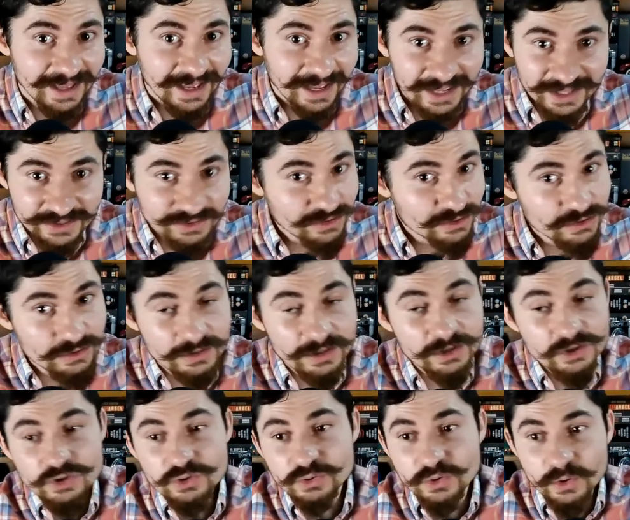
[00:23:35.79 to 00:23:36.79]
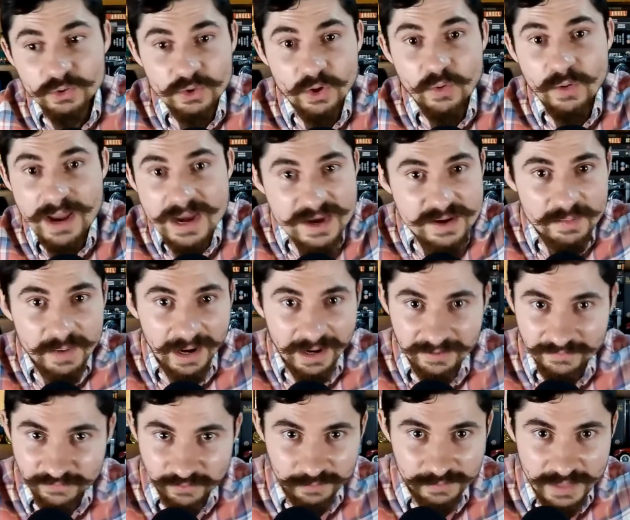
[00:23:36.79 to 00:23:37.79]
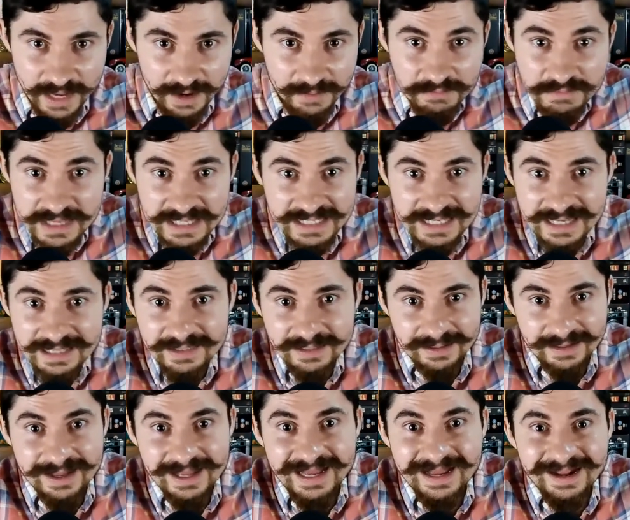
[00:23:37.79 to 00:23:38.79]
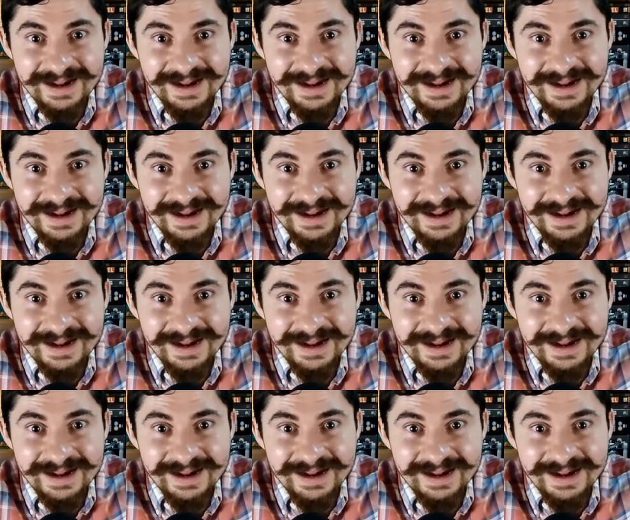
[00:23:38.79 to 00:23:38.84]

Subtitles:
And you don't know anybody from there. Me neither.